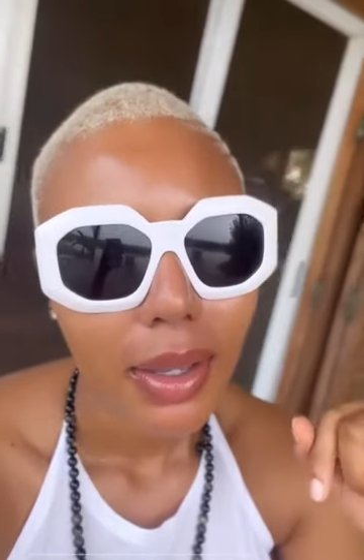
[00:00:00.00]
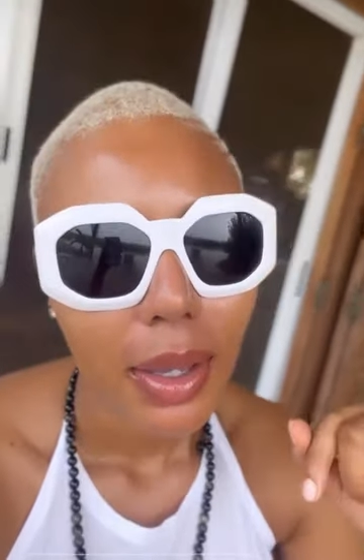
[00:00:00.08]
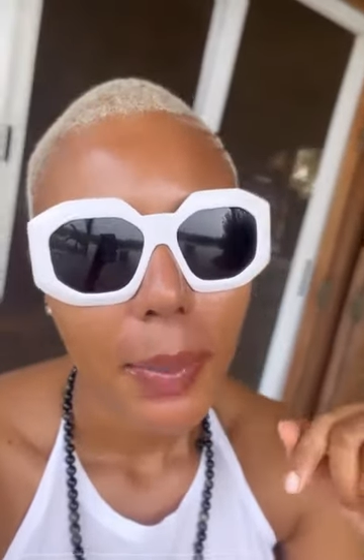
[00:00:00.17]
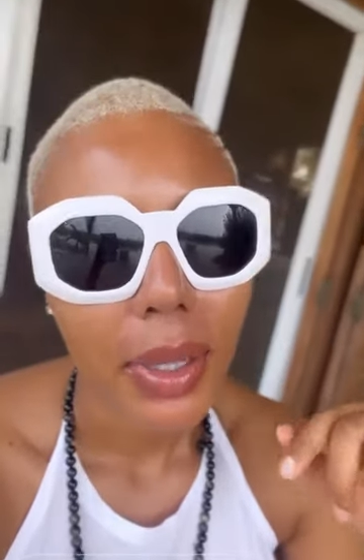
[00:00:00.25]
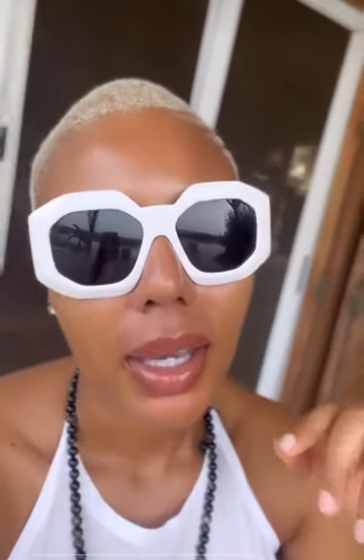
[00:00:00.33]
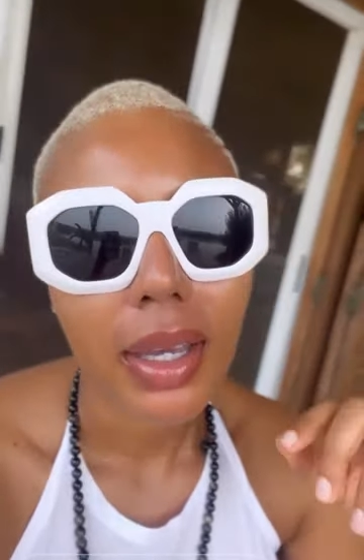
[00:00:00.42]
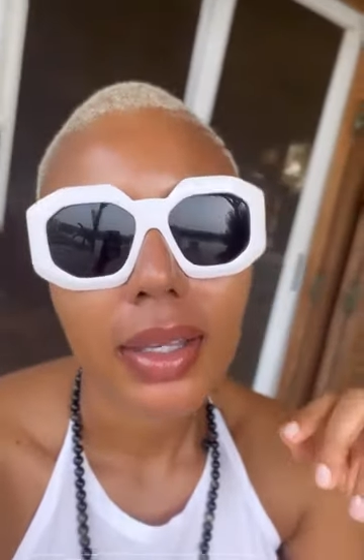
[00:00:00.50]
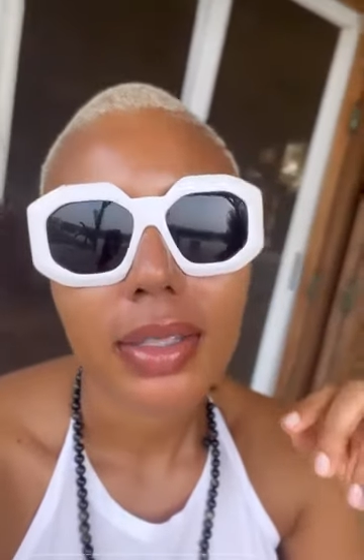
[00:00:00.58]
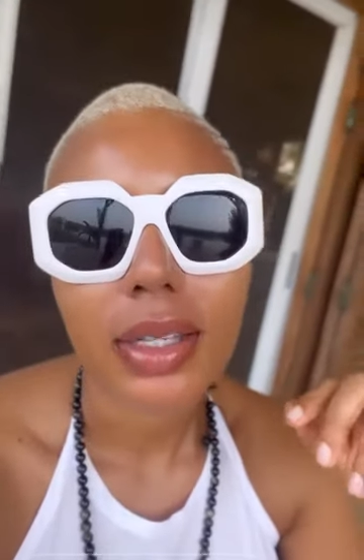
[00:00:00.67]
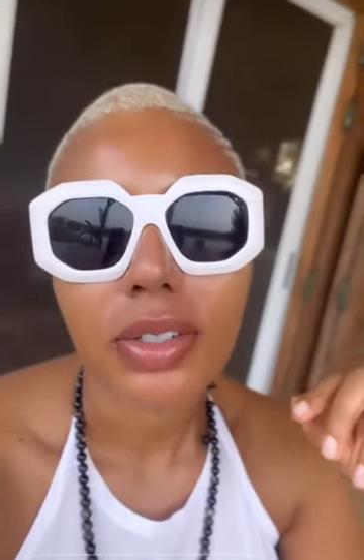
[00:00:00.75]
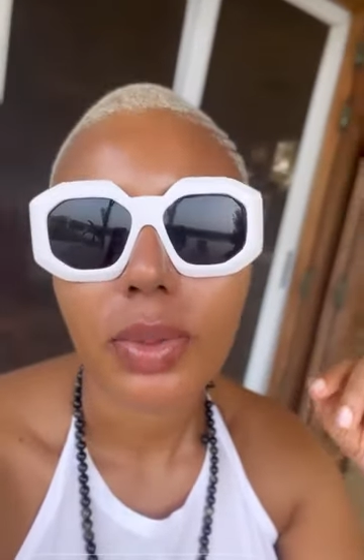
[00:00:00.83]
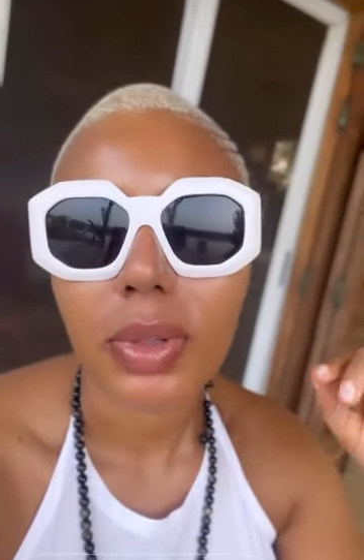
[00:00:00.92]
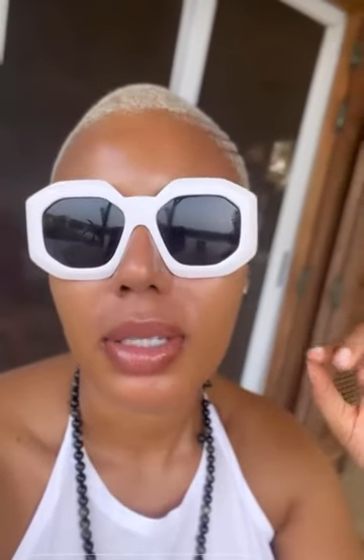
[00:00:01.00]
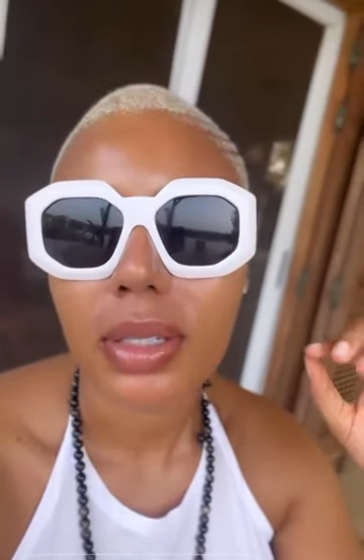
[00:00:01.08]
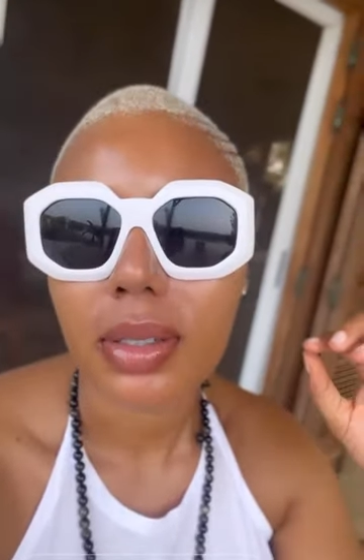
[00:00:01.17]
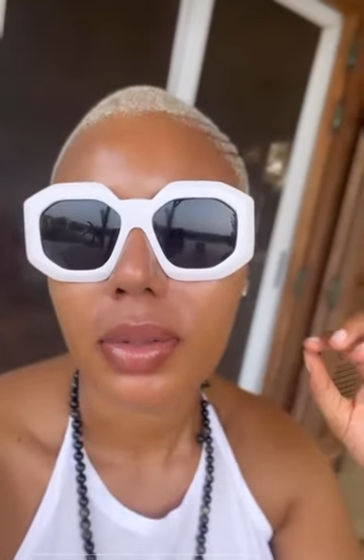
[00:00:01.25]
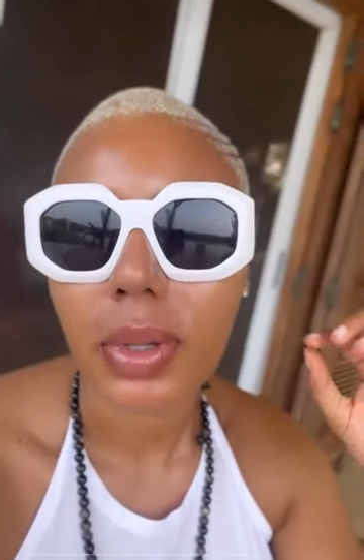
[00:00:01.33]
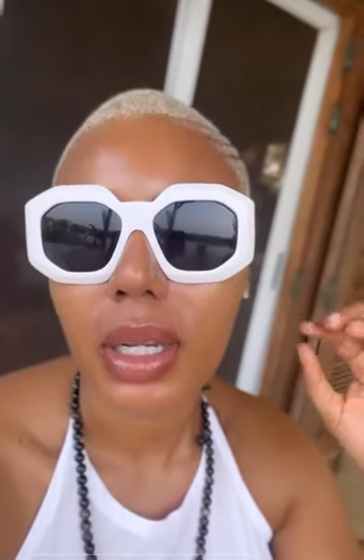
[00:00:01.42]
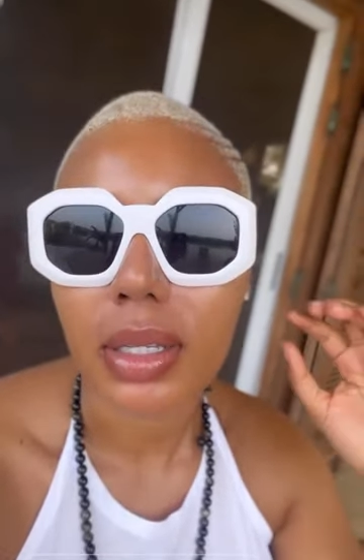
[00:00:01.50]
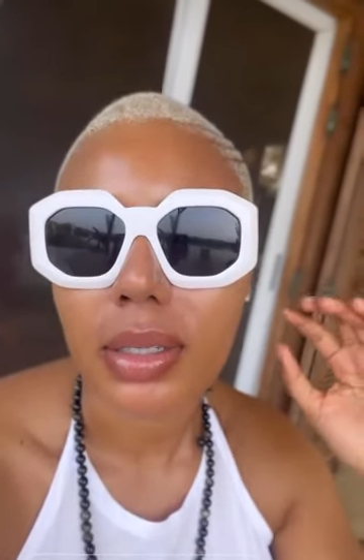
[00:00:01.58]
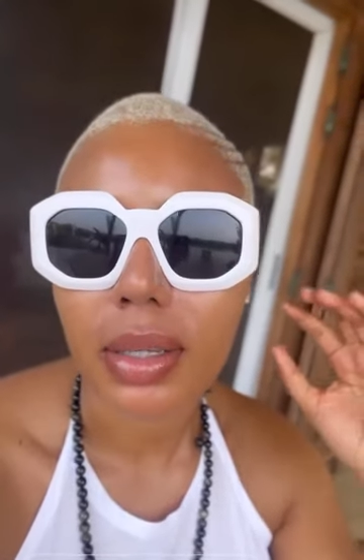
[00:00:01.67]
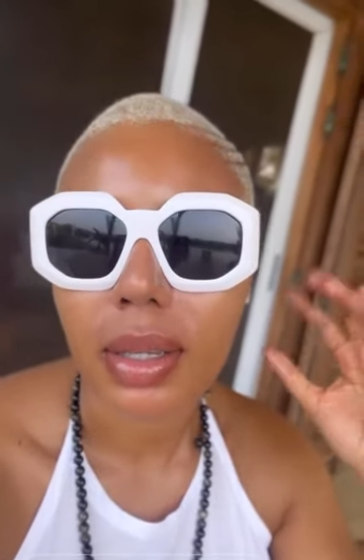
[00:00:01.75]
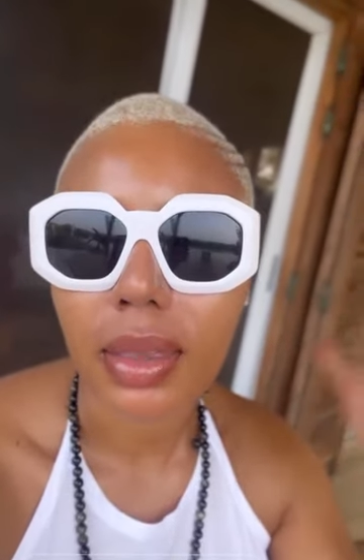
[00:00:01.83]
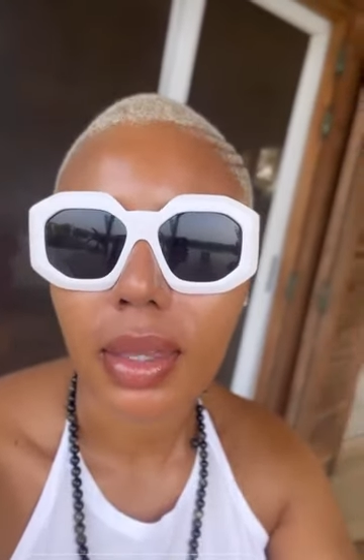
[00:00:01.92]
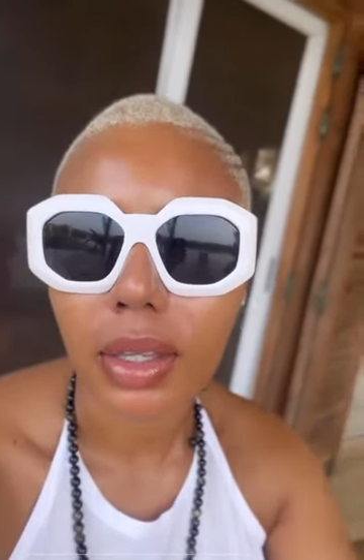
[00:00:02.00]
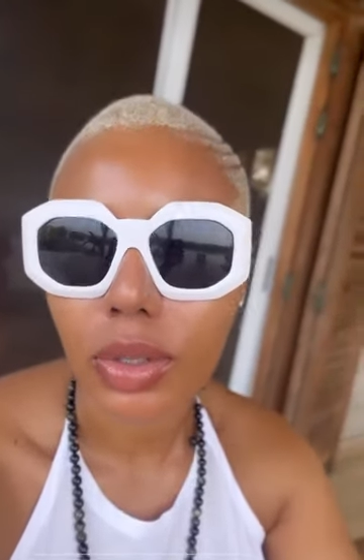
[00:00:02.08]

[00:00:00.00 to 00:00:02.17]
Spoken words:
But yes, I just wanted to quickly say thank you